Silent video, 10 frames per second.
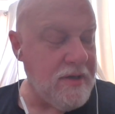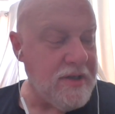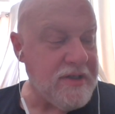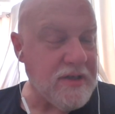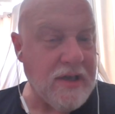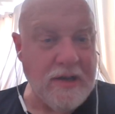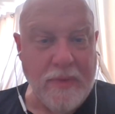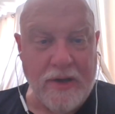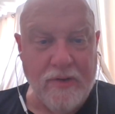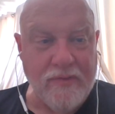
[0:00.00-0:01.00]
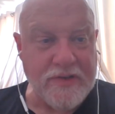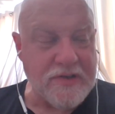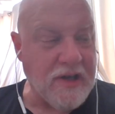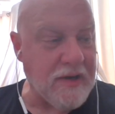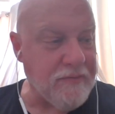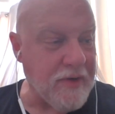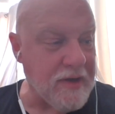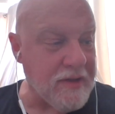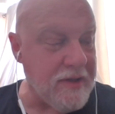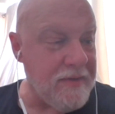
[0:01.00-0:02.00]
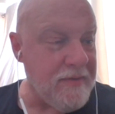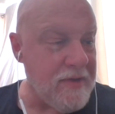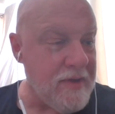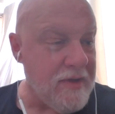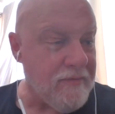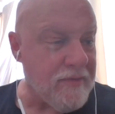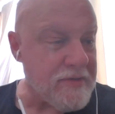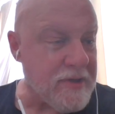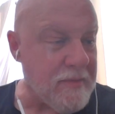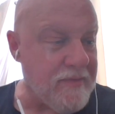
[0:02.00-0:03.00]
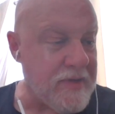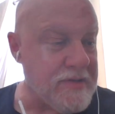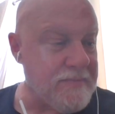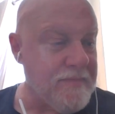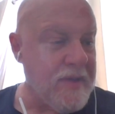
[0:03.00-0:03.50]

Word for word: It's kind of better if it's not, frankly, for some of us.